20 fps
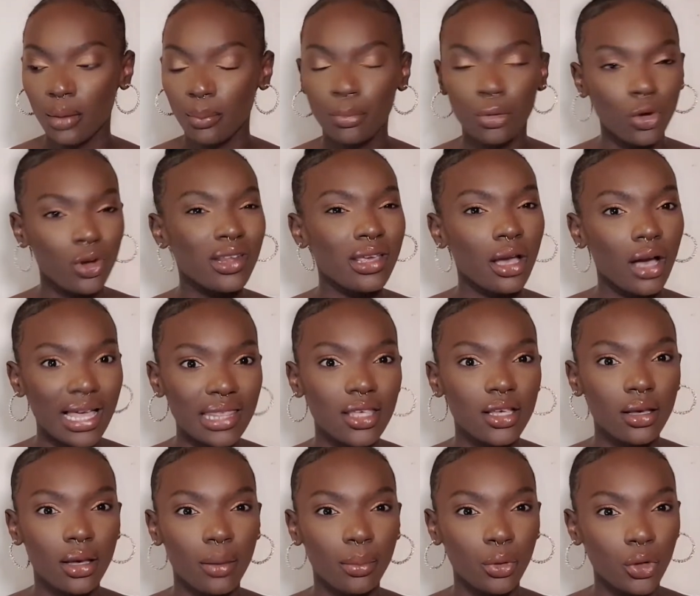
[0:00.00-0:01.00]
I
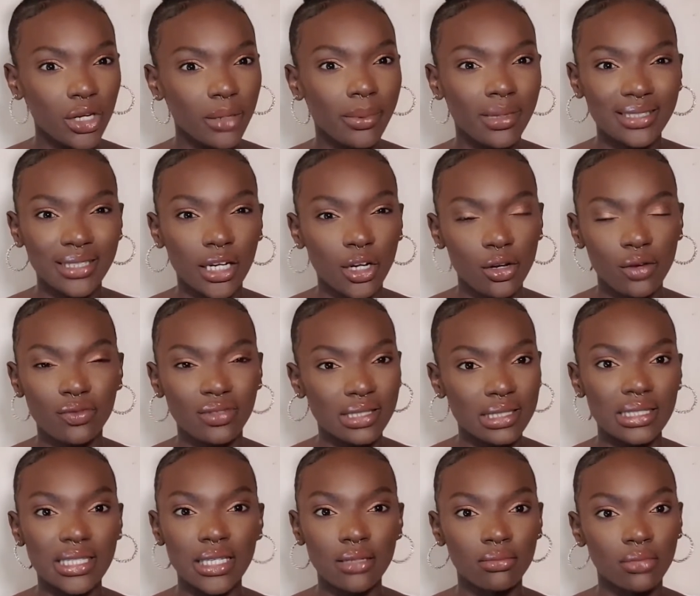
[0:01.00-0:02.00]
think purely because I don't even
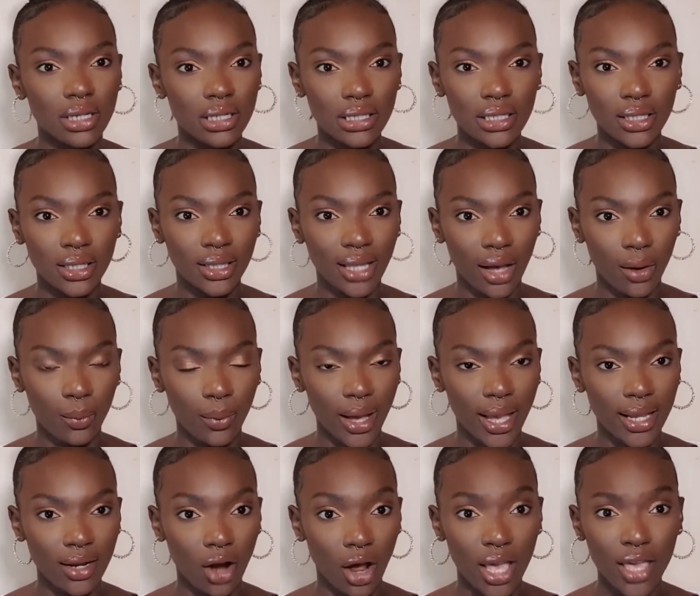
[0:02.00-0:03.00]
see money in that
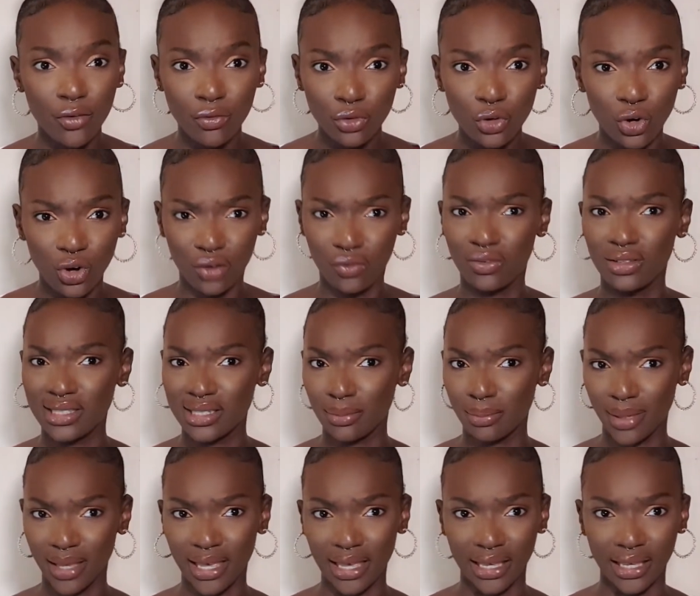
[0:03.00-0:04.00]
way. Like, if you offer to
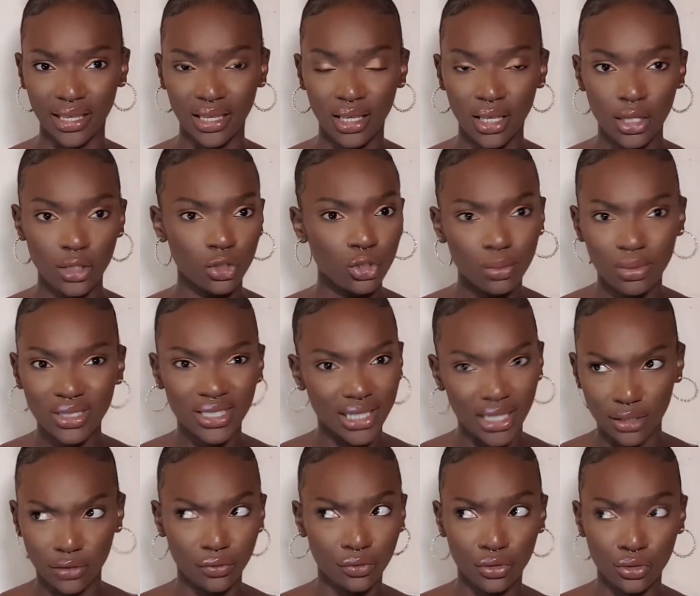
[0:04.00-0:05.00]
pay, nobody
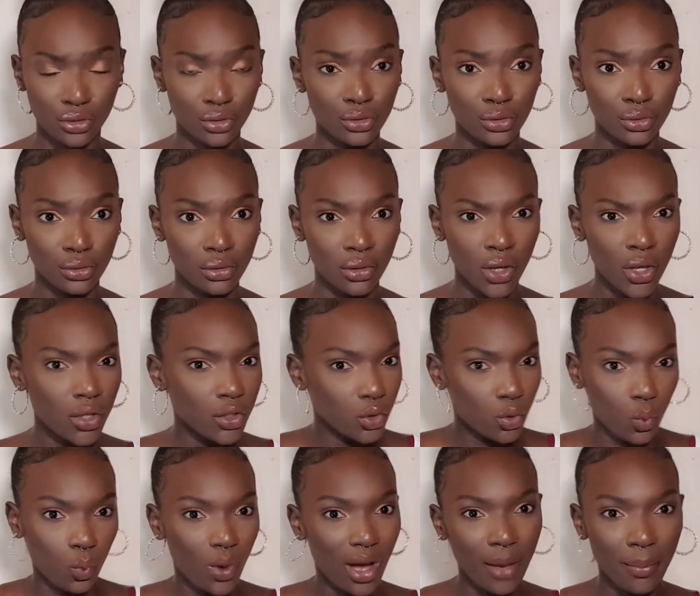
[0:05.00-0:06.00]
has forced you. So
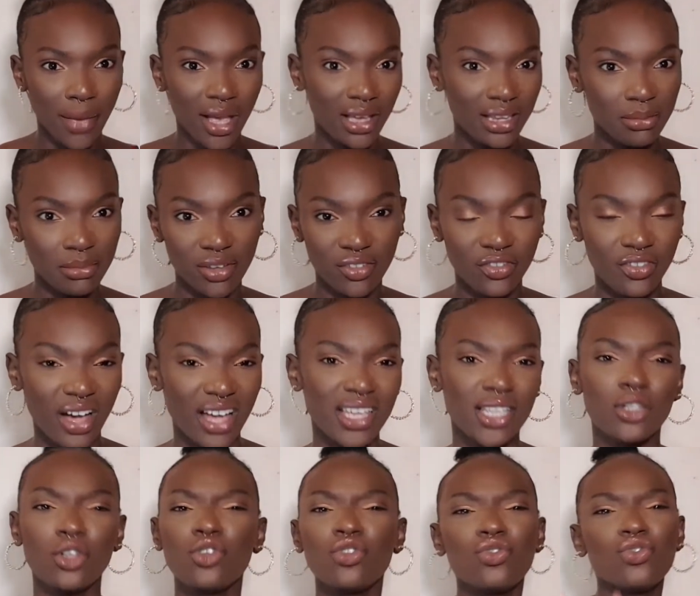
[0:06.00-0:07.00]
why am I gonna be
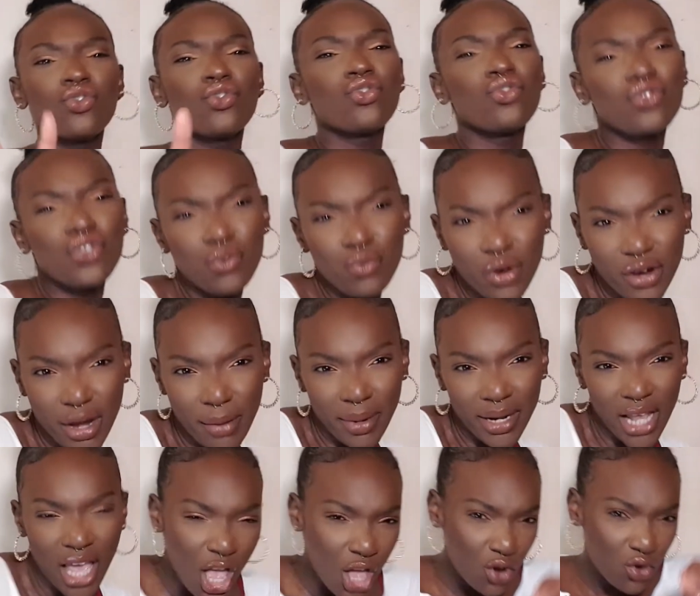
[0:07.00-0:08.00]
fighting? No, don't worry about
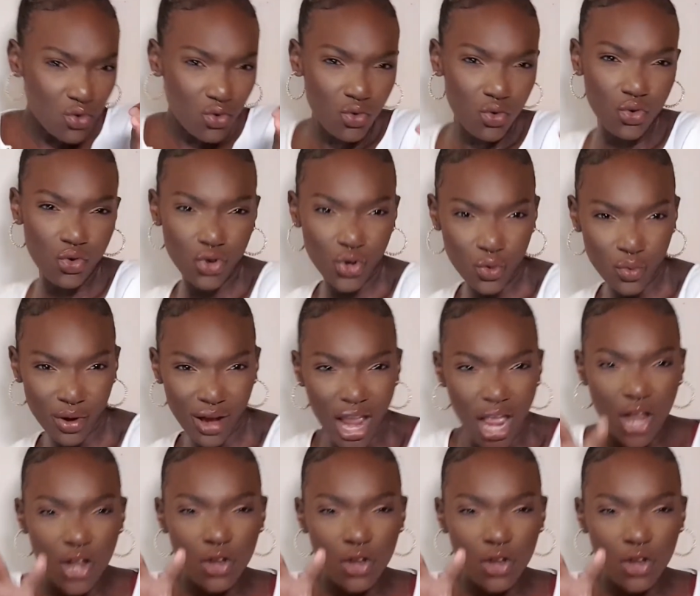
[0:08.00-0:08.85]
it. No, don't worry.